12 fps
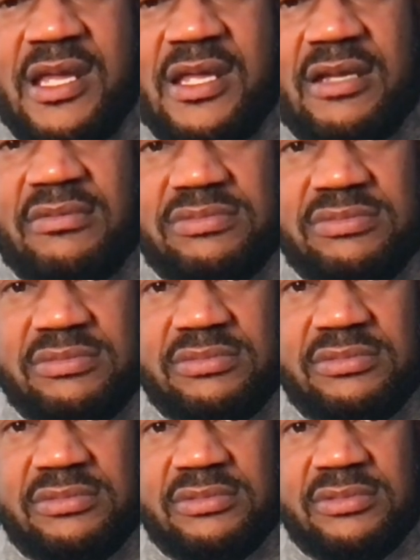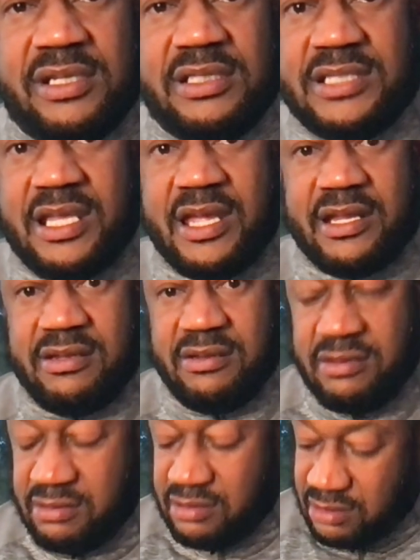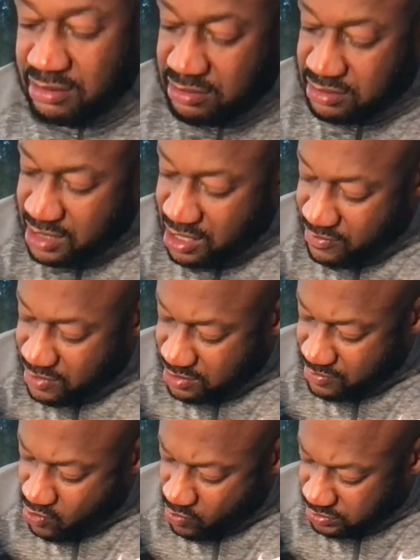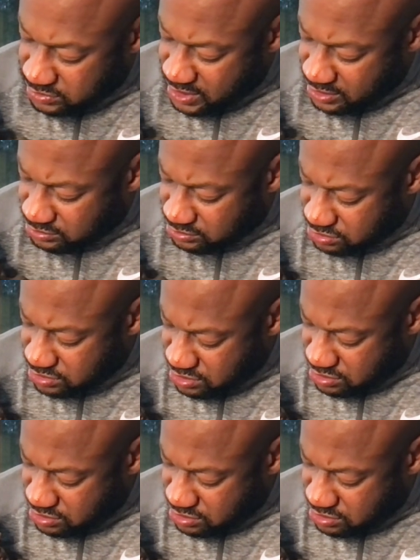Sound like you. Sound like one of them homosexuals.